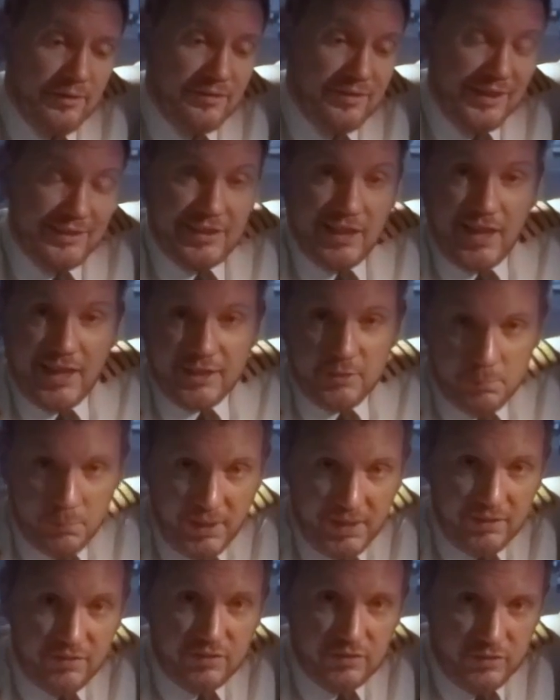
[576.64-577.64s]

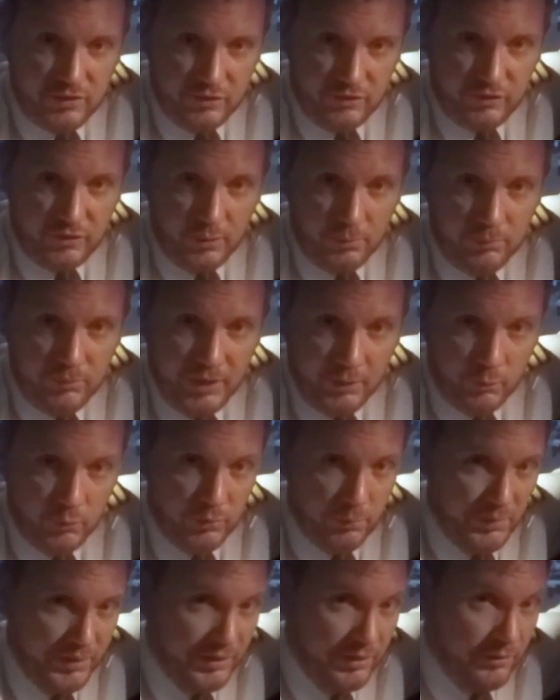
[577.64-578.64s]
satellite-based system that
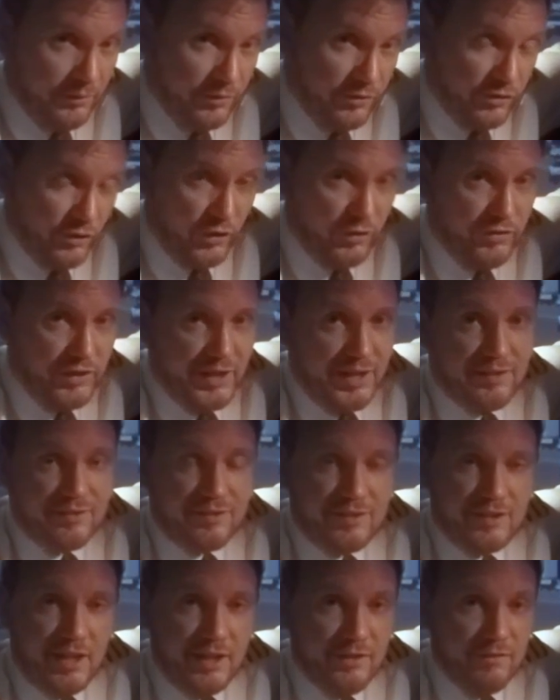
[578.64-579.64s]
would be serving
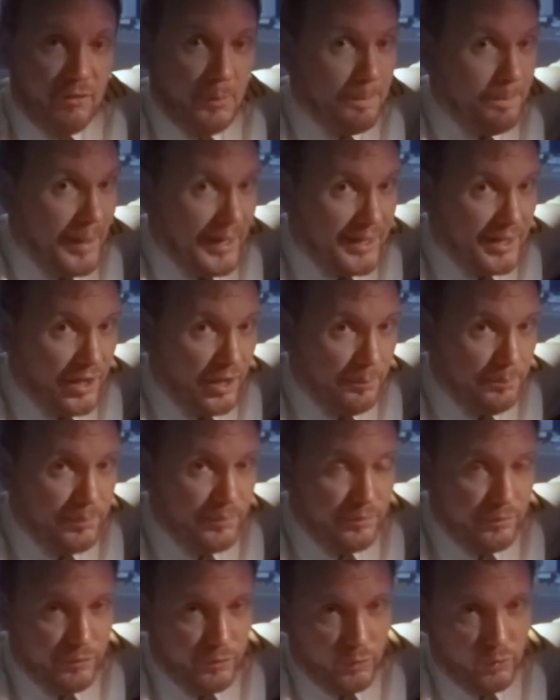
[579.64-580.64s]
as kind of a backup
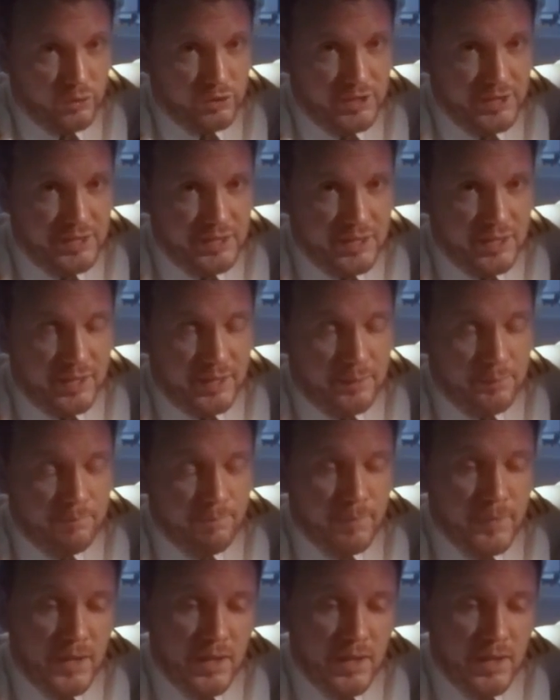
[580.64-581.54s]
for the